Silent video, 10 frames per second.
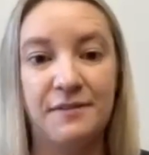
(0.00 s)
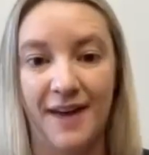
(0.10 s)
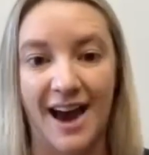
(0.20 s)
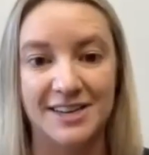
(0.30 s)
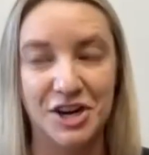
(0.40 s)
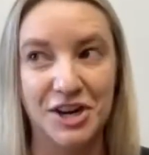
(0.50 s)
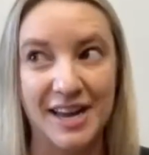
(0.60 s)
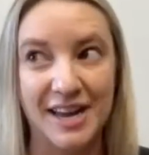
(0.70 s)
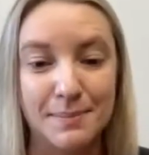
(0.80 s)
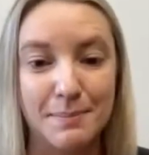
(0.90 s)
factor
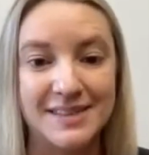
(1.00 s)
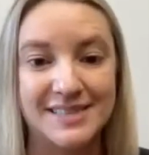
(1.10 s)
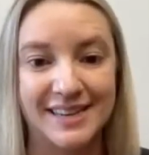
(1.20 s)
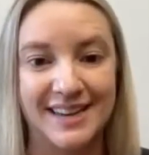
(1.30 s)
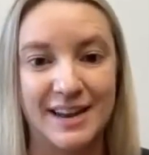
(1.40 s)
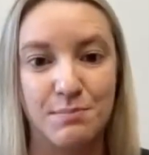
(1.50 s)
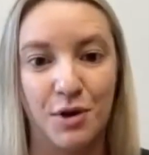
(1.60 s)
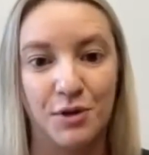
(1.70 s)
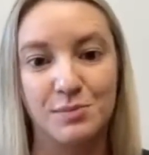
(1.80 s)
that is missing in